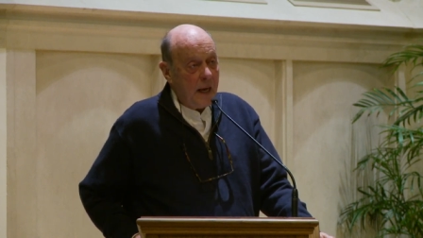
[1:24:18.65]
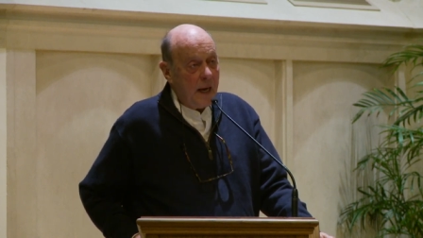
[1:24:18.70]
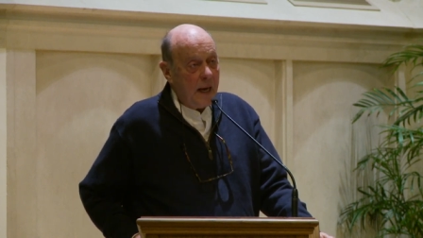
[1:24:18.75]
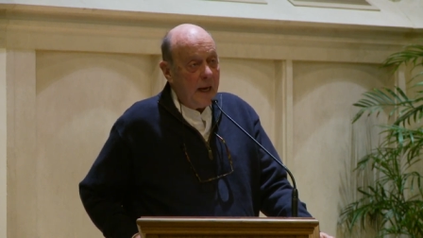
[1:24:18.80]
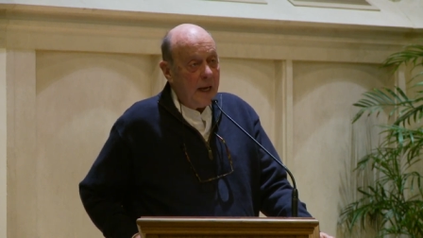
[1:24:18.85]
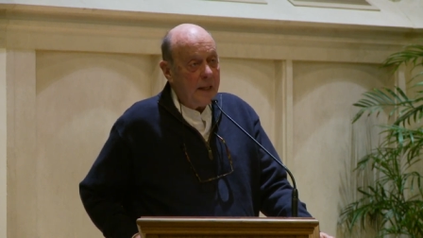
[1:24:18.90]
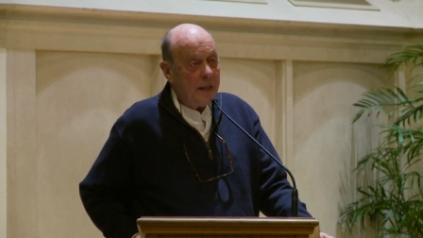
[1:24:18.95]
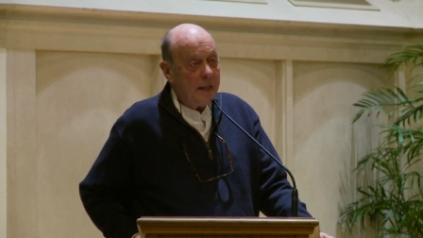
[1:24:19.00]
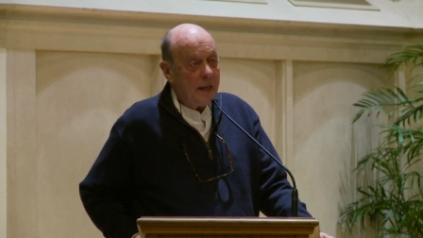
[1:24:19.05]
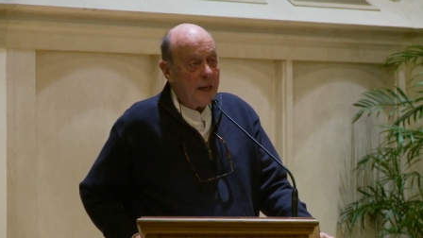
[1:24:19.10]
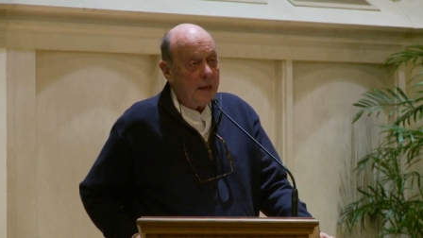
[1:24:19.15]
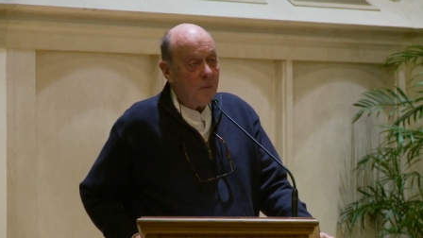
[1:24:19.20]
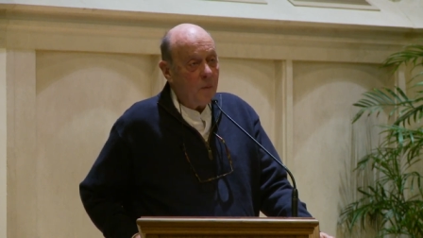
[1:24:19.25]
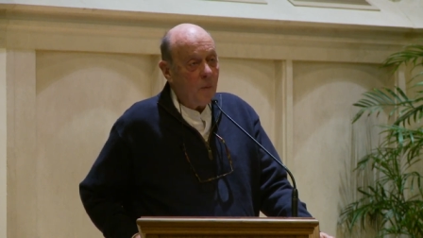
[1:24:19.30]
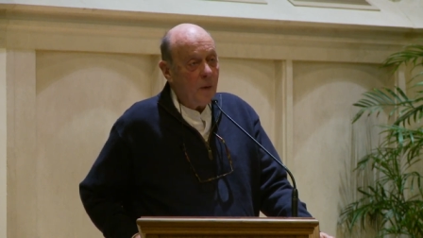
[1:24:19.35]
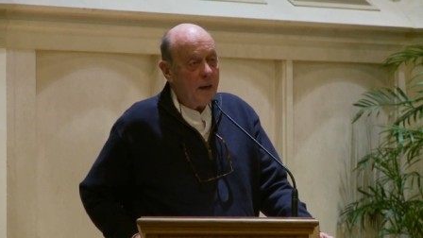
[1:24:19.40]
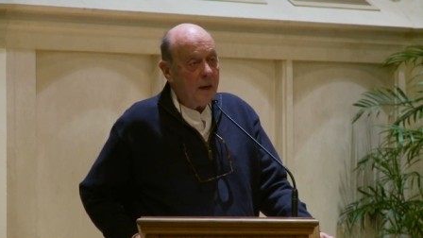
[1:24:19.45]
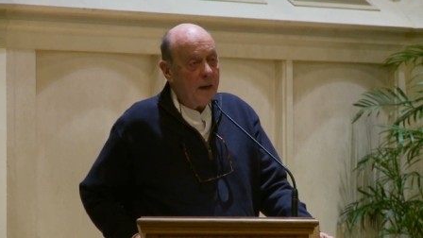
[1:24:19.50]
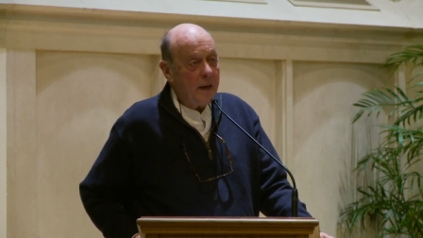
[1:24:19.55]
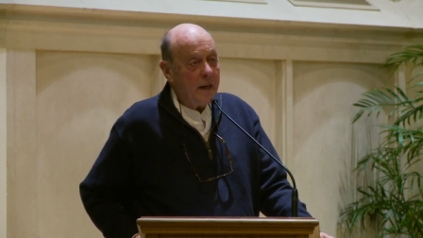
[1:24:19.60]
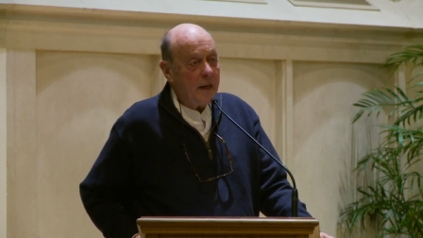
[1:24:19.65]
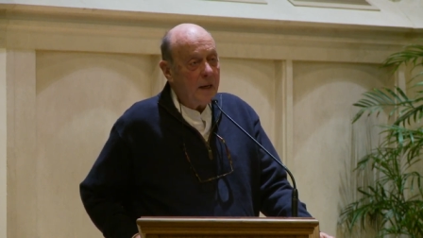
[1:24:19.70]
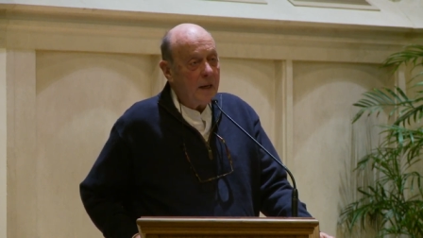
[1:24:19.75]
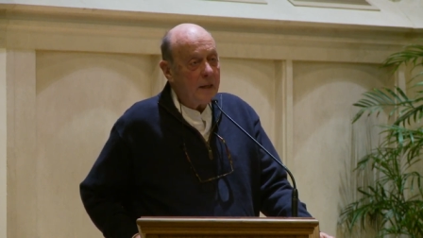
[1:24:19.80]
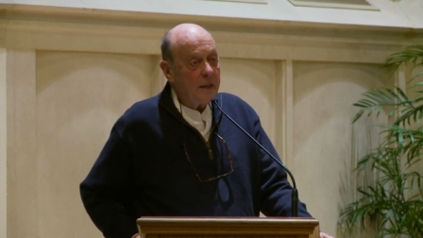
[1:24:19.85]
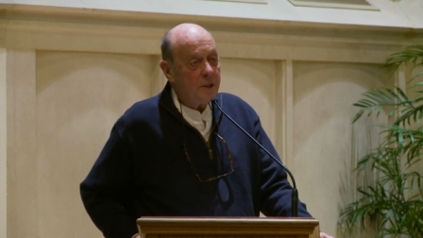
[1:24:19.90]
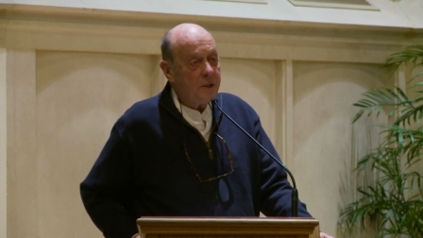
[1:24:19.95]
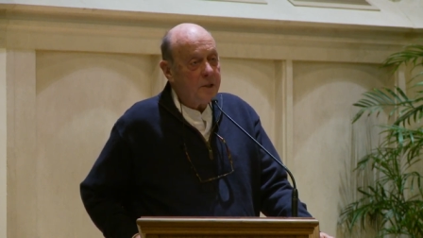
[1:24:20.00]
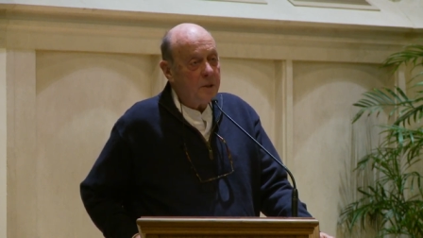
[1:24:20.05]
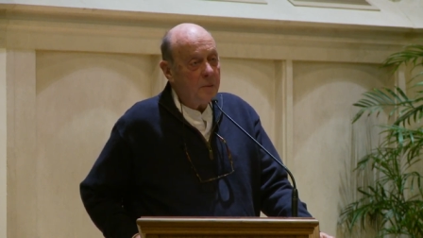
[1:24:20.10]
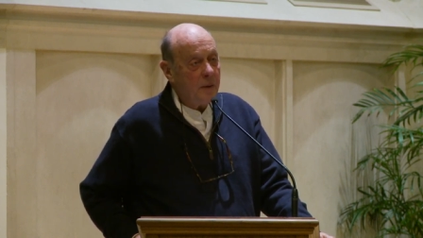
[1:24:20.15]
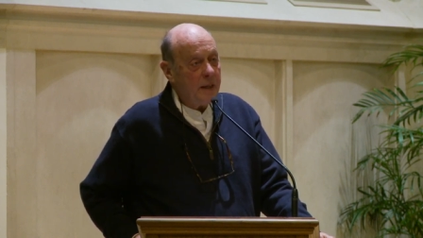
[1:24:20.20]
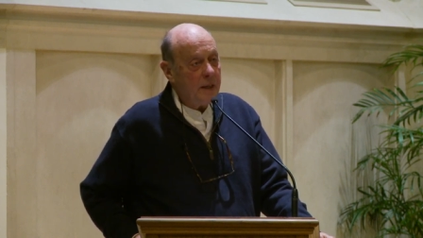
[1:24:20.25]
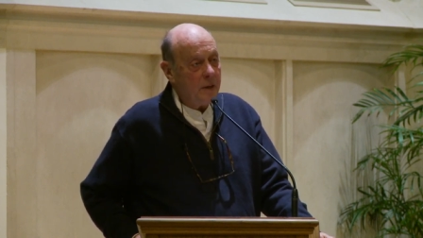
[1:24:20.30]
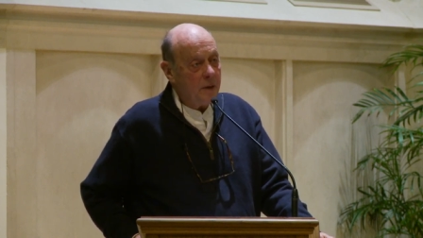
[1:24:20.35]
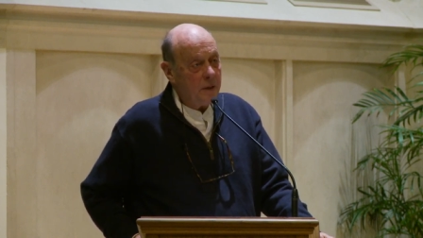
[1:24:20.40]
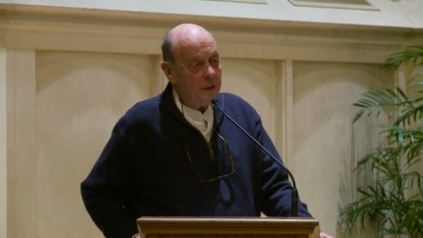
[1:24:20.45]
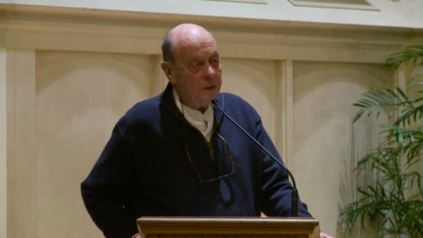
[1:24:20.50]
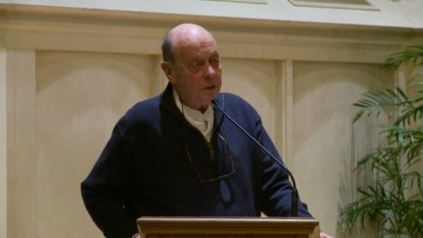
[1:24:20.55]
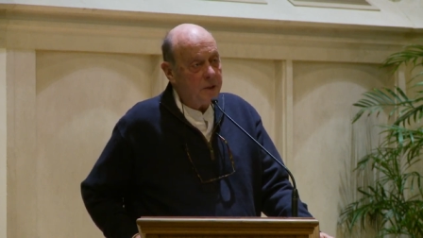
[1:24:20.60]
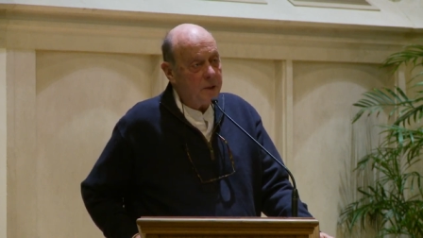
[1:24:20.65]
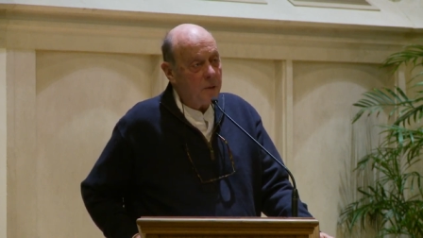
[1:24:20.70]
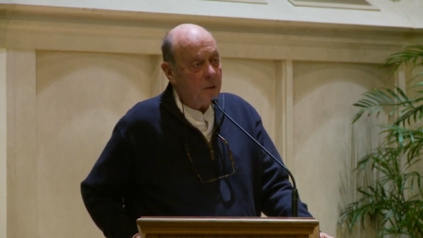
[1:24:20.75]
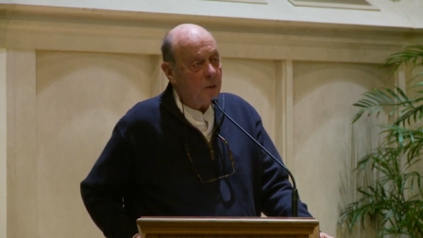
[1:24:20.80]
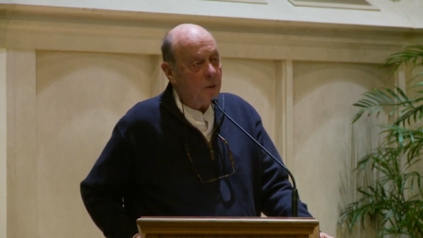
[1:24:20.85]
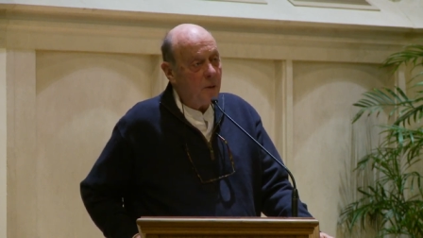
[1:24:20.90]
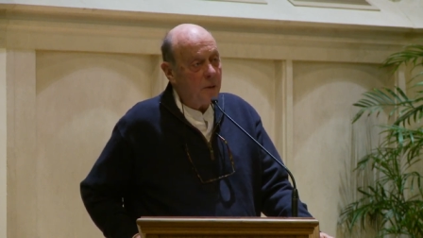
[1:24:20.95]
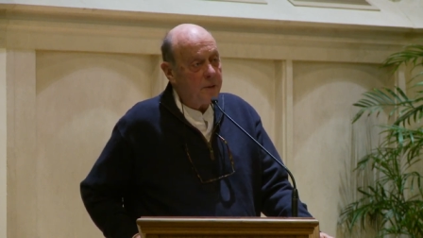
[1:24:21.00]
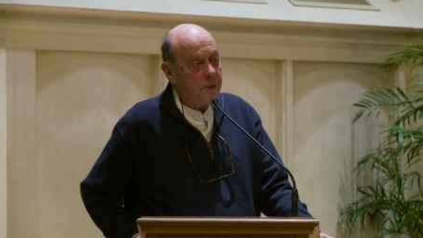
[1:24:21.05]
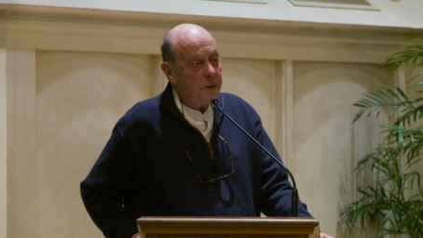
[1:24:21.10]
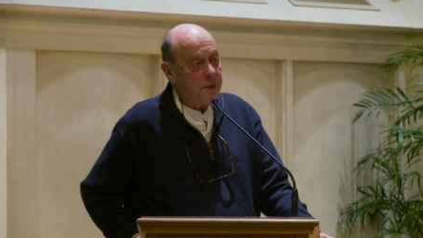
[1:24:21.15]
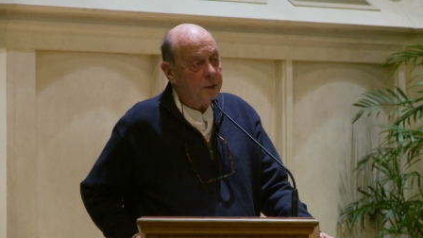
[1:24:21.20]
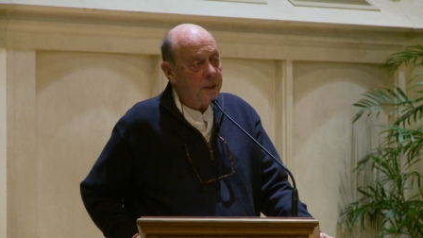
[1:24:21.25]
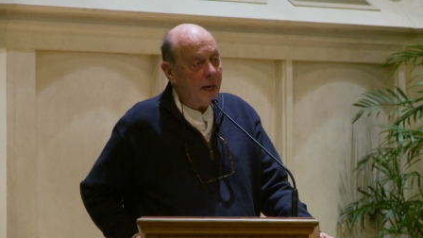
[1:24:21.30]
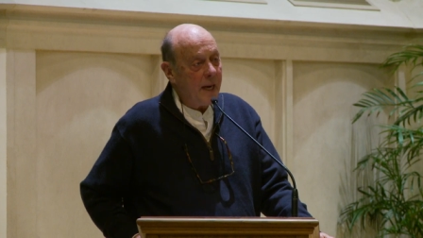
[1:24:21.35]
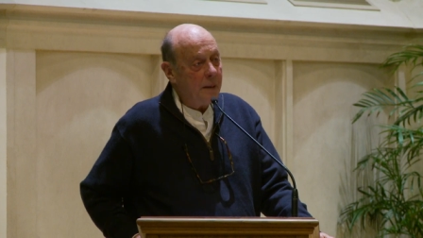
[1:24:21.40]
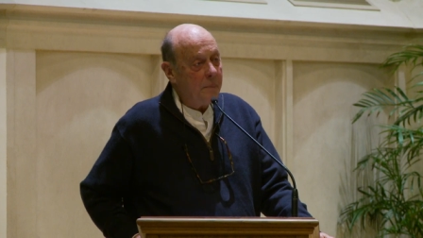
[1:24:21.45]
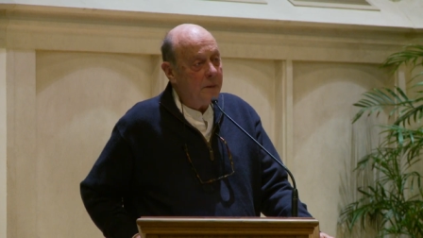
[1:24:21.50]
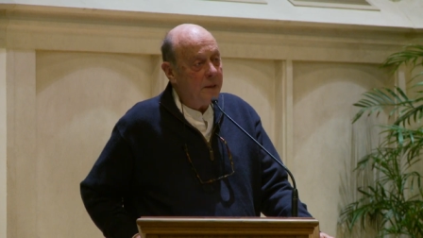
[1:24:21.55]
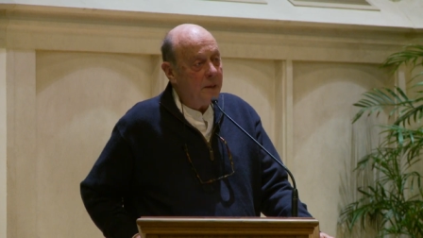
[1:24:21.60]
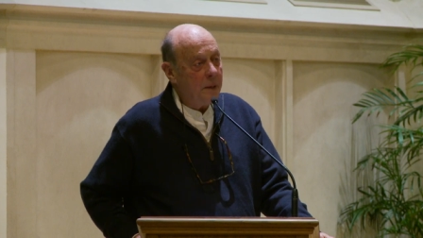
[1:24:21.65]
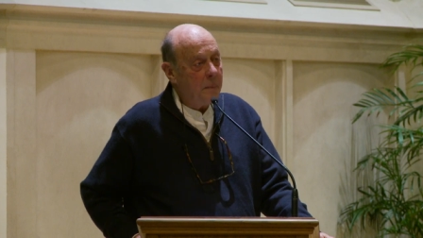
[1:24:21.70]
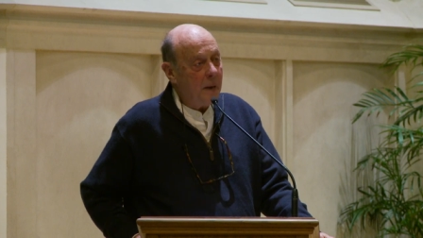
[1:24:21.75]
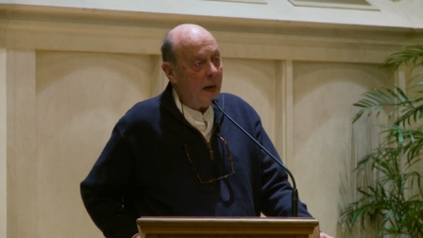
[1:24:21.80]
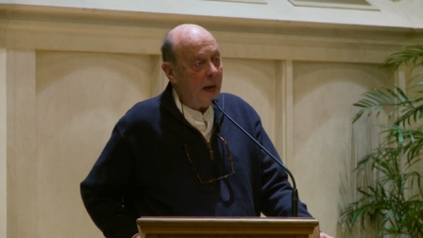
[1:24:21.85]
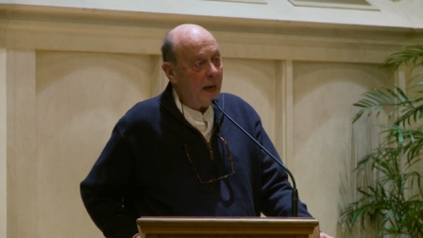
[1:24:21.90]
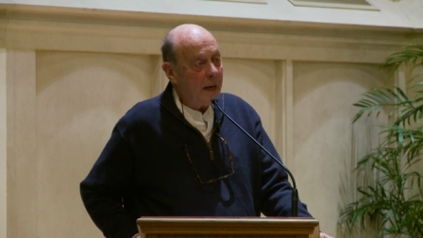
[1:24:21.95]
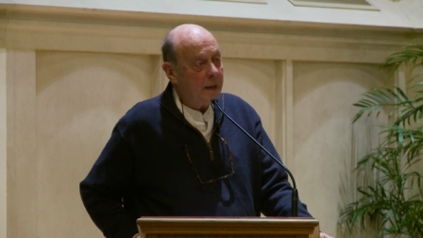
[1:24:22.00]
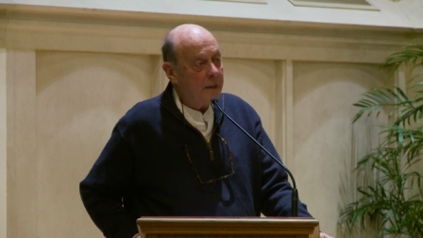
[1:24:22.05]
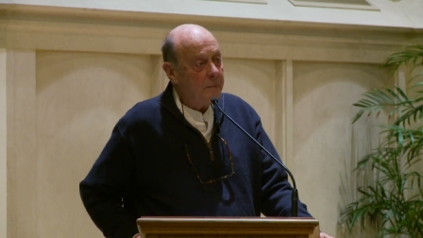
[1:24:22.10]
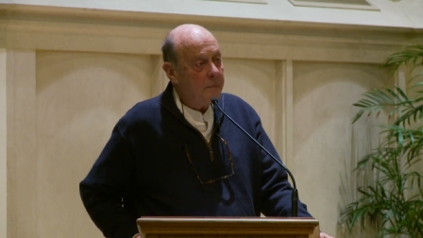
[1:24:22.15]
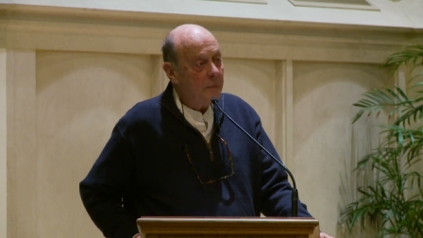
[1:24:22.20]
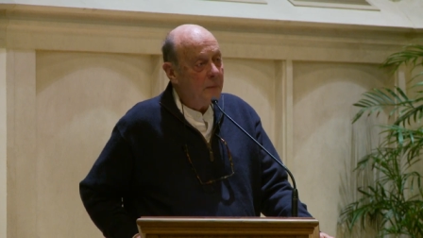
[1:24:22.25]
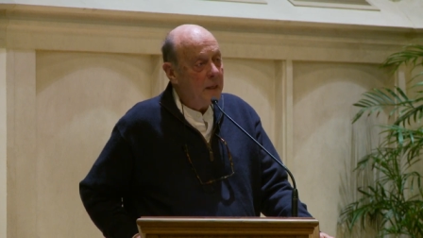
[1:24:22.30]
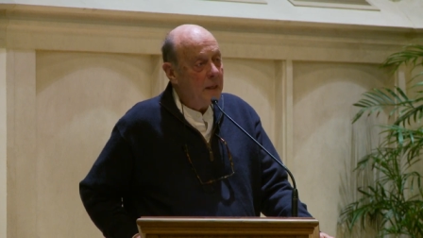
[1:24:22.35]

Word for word: and that when Italy surrendered, the so called stab in the back,